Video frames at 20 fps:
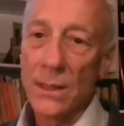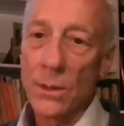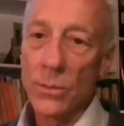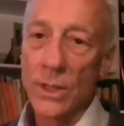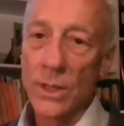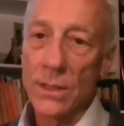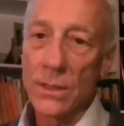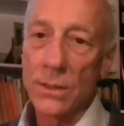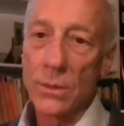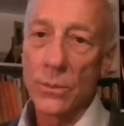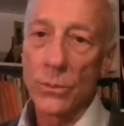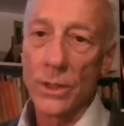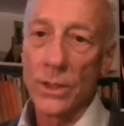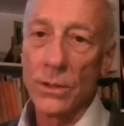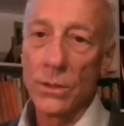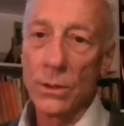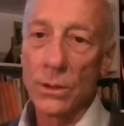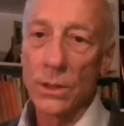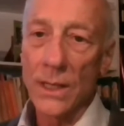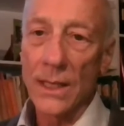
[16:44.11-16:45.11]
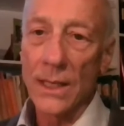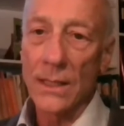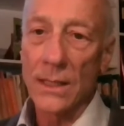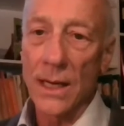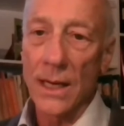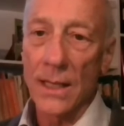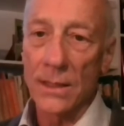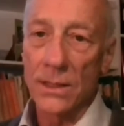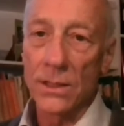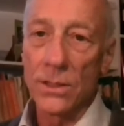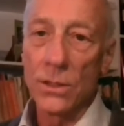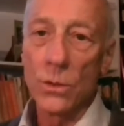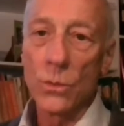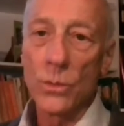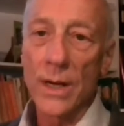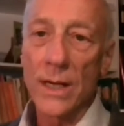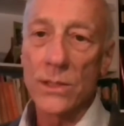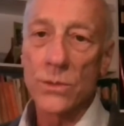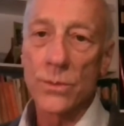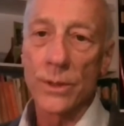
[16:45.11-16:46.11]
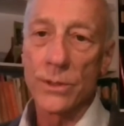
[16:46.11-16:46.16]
When you look at the US,